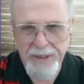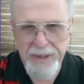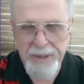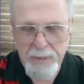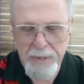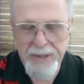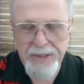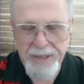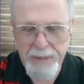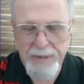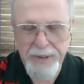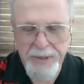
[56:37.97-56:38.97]
the special
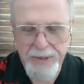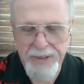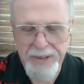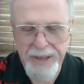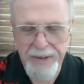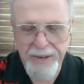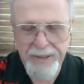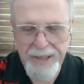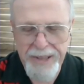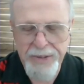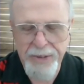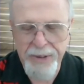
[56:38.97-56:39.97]
substitute there,
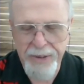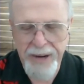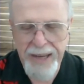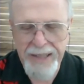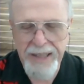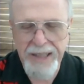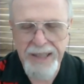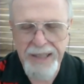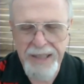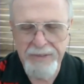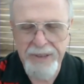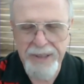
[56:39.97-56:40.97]
teacher there had to
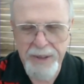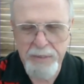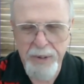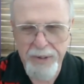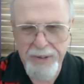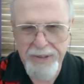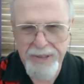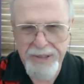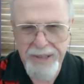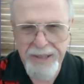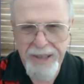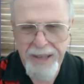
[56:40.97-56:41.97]
leave in an
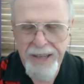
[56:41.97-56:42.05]
emergency.